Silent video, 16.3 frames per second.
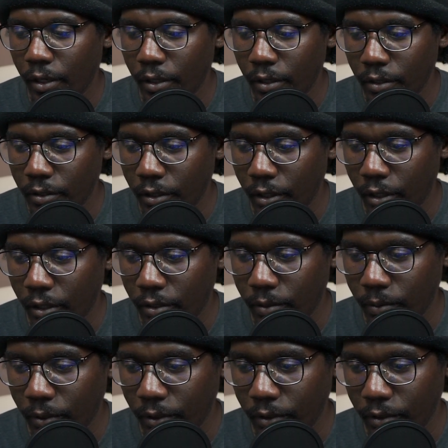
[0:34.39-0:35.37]
Shout out to
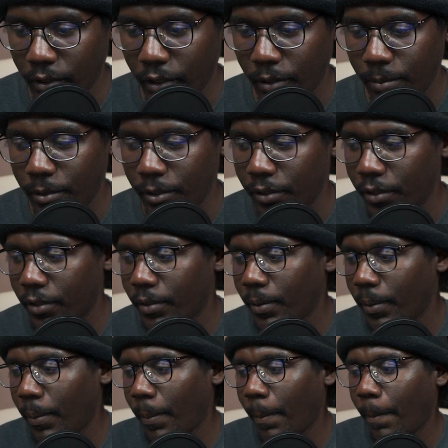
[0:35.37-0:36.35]
Westside Boogie.
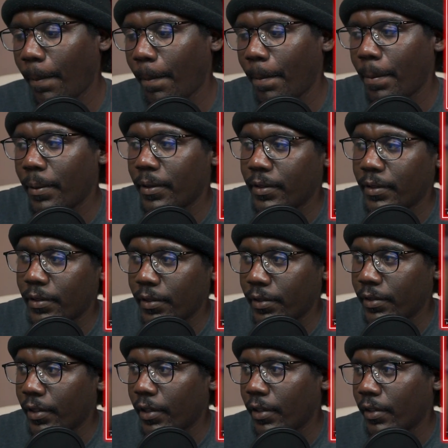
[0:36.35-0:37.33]
This is the
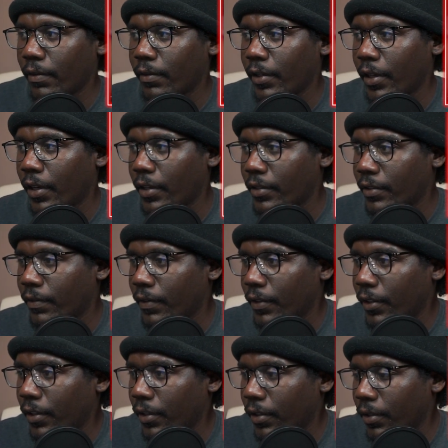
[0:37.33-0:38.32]
second reaction
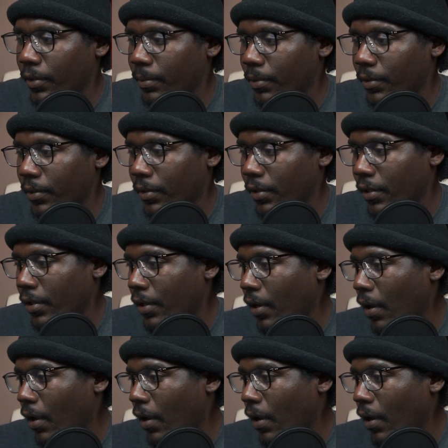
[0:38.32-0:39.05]
video I'm doing.